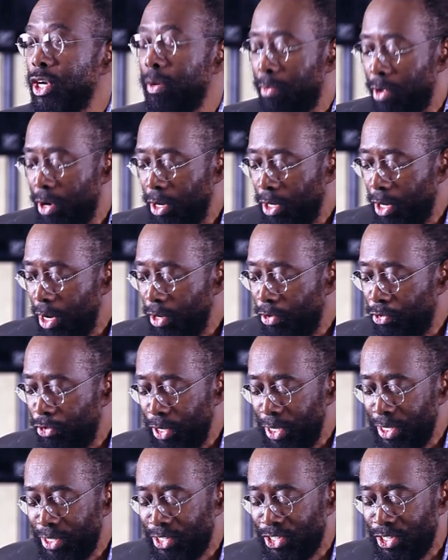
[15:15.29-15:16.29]
among
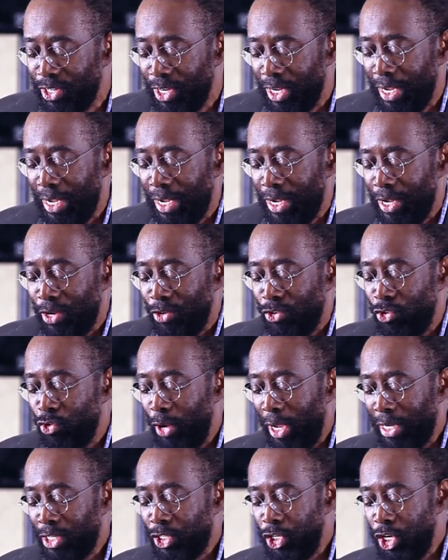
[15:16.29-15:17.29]
countries through
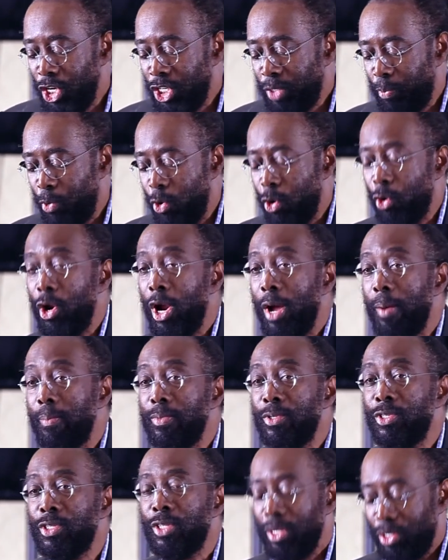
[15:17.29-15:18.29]
exchange
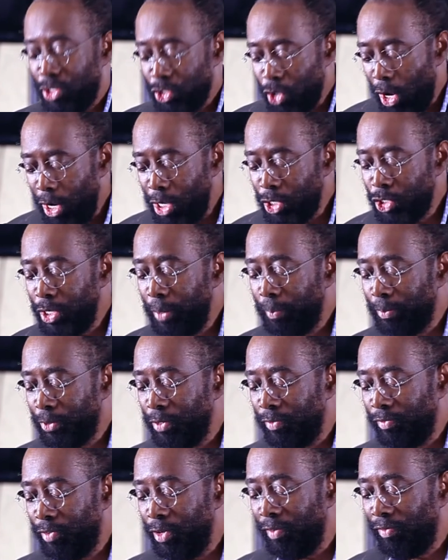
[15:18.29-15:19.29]
programs, scholarships to
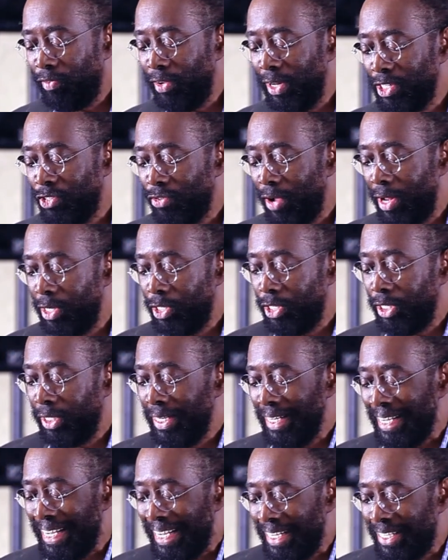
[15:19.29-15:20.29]
fulfill strategic
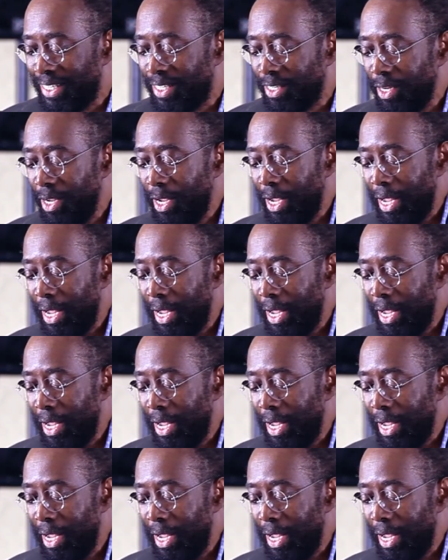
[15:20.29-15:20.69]
needs,